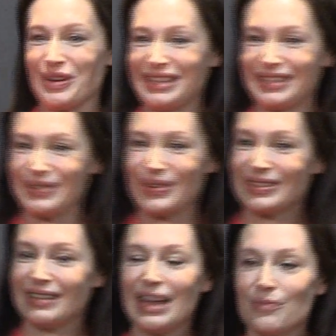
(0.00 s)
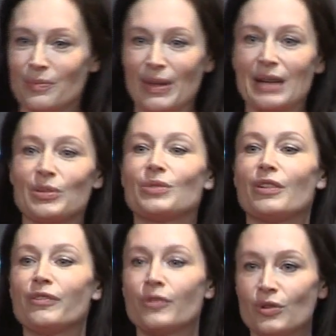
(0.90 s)
resource than they would be able
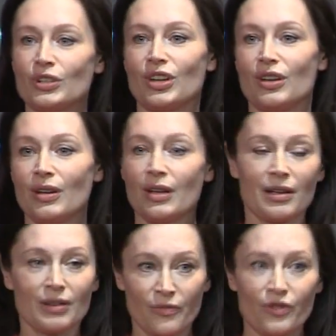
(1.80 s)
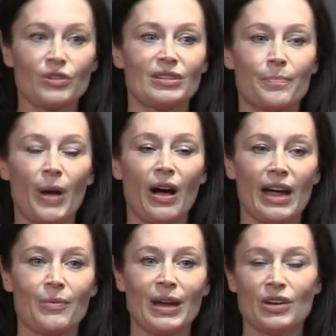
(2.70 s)
to afford to
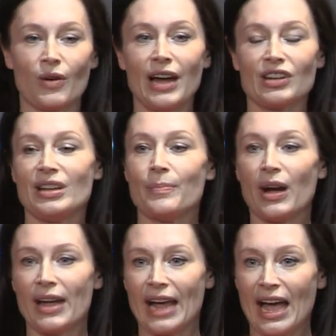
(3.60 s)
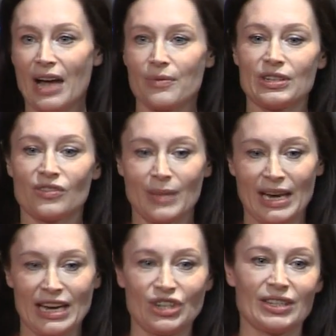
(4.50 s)
buy when you're actually buying hours from
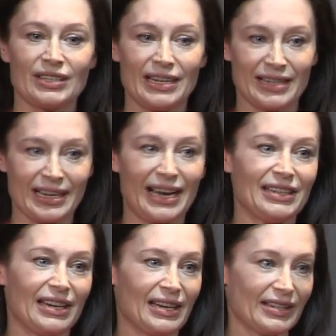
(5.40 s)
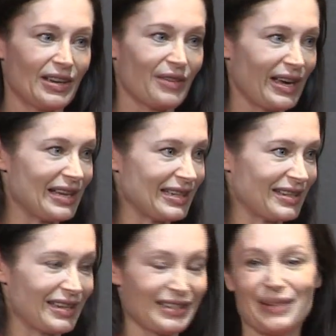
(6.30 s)
an agency that's adding in its overheads
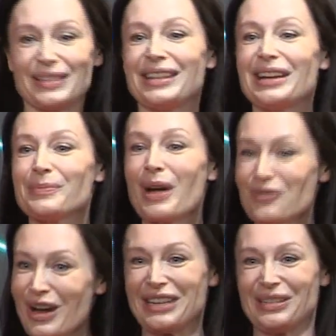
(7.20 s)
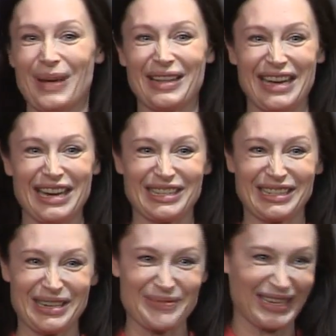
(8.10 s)
into those hours. So that's my rant about the
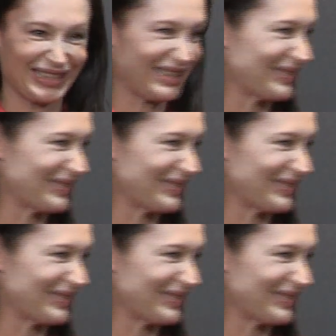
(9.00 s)
agency business